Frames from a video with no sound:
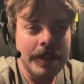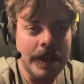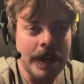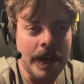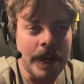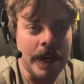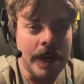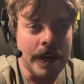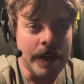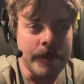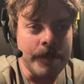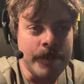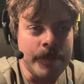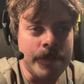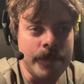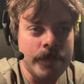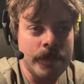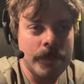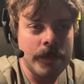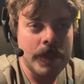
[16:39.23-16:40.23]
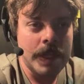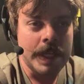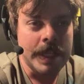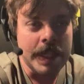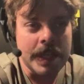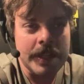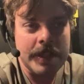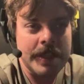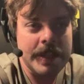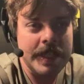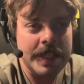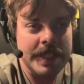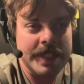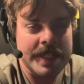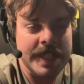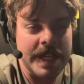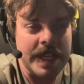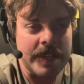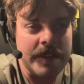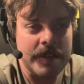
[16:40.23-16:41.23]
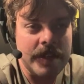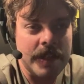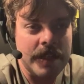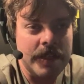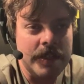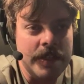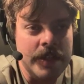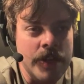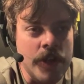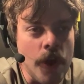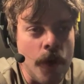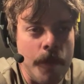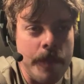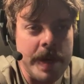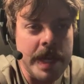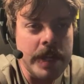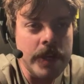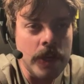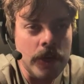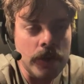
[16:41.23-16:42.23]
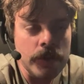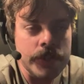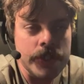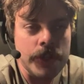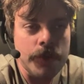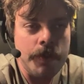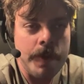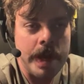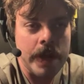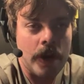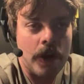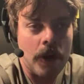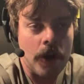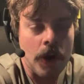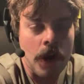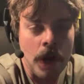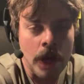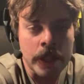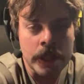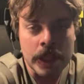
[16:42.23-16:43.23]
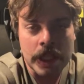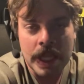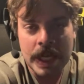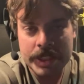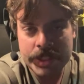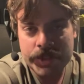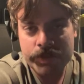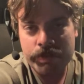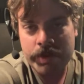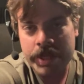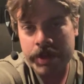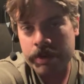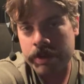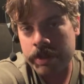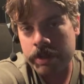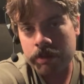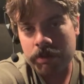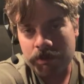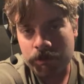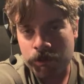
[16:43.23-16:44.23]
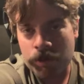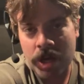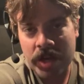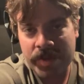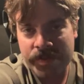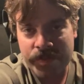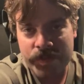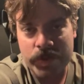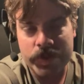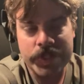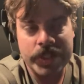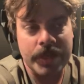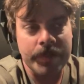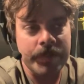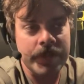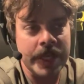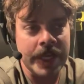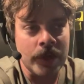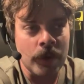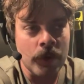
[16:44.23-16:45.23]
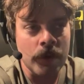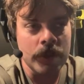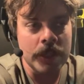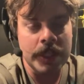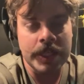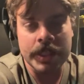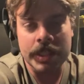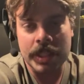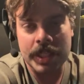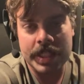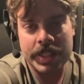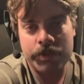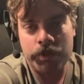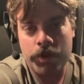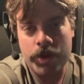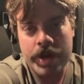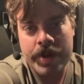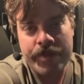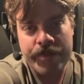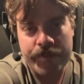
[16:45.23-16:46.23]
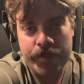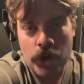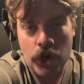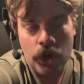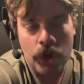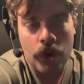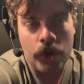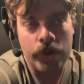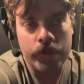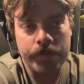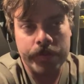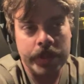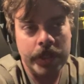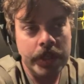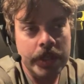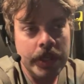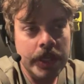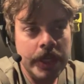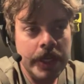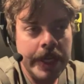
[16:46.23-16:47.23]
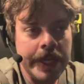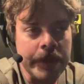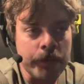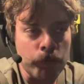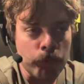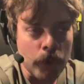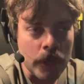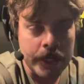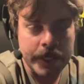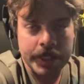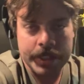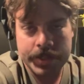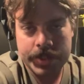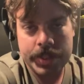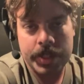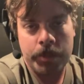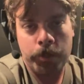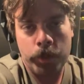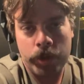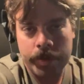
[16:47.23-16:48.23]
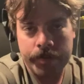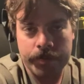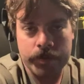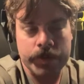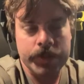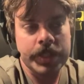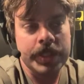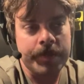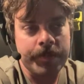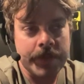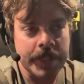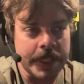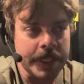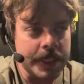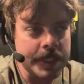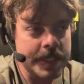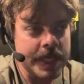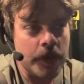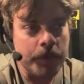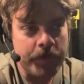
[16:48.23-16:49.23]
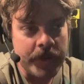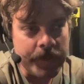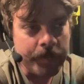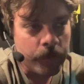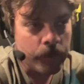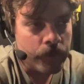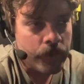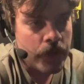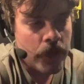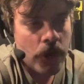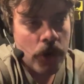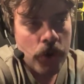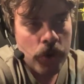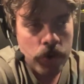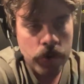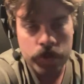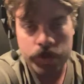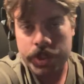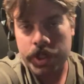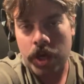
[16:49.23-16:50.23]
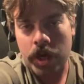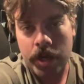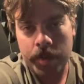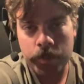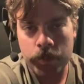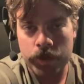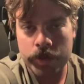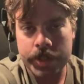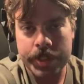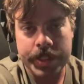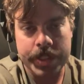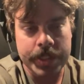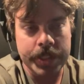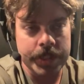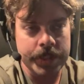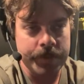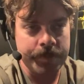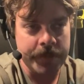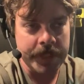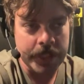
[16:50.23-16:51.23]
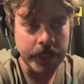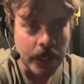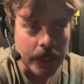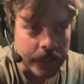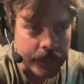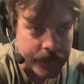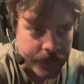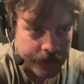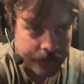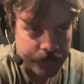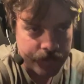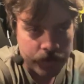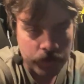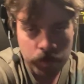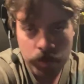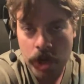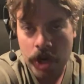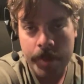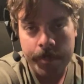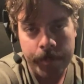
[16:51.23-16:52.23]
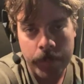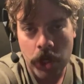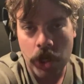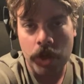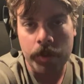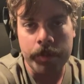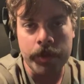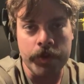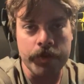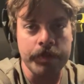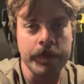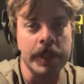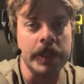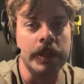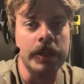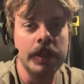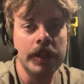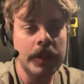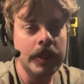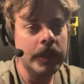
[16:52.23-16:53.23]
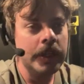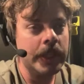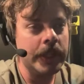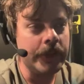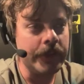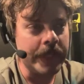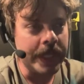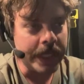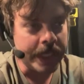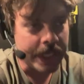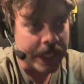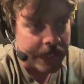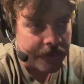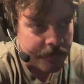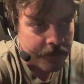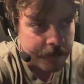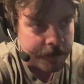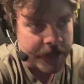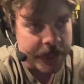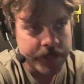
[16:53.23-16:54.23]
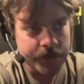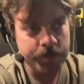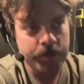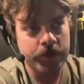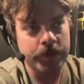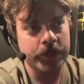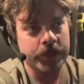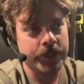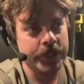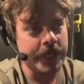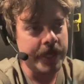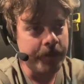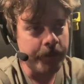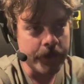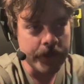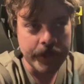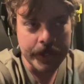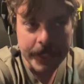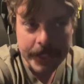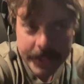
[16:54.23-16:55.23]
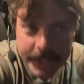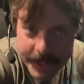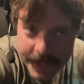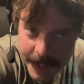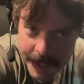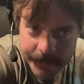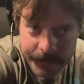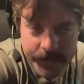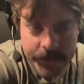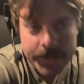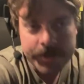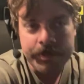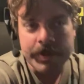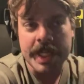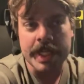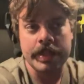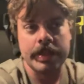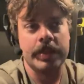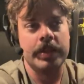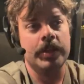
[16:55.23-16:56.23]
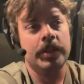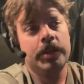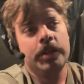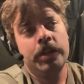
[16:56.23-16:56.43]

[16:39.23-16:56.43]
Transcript: And the other thing is, like, nobody knows who we are unless we run for something, or unless we're involved in running someone for something. That's how people know who Tom Woods is, because of the Ron Paul movement. That gave him his push. Same with, like, Dave Smith.